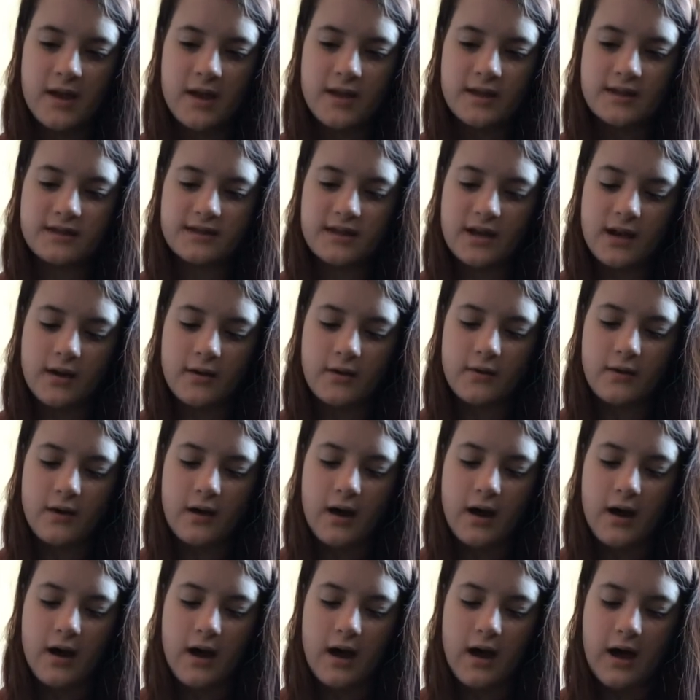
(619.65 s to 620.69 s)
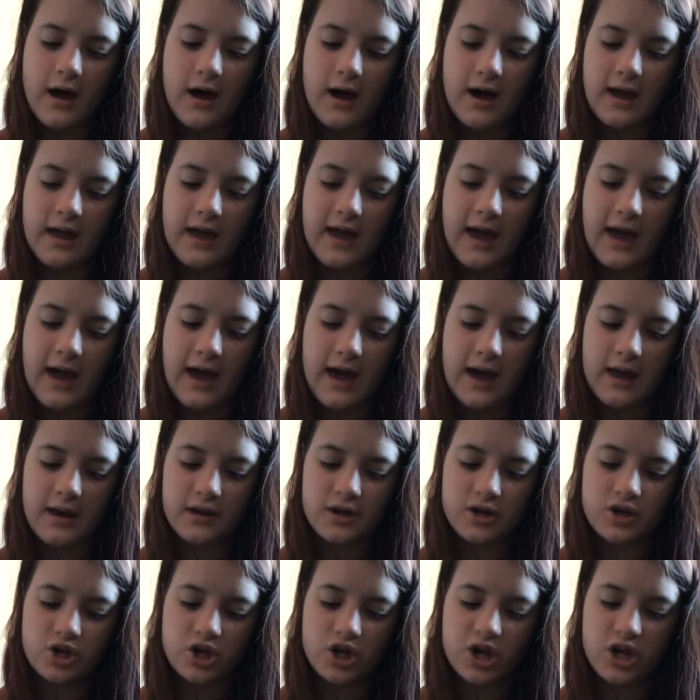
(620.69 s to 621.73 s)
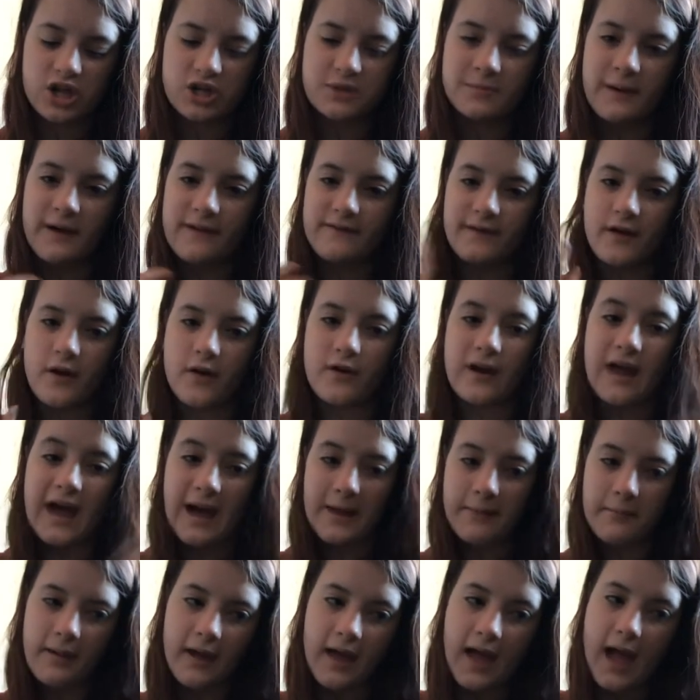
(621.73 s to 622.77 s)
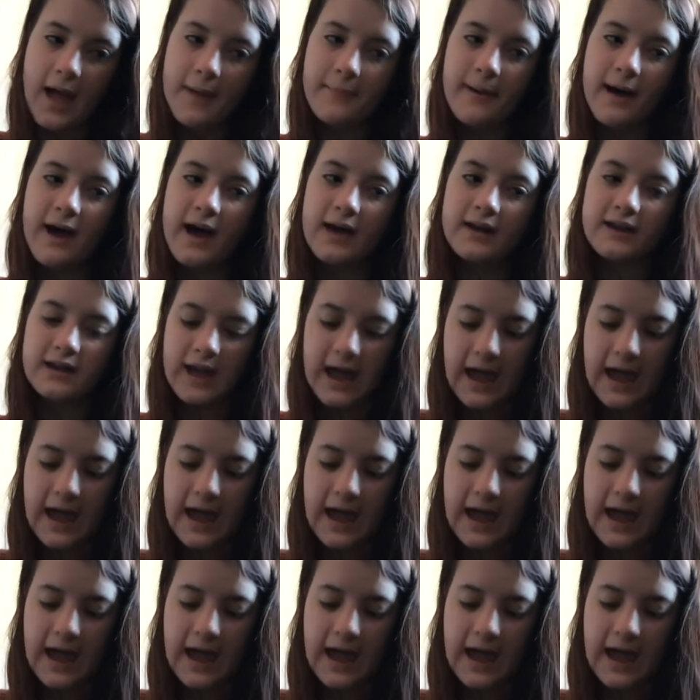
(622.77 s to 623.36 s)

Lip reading: So I can charge my phone and my iPad,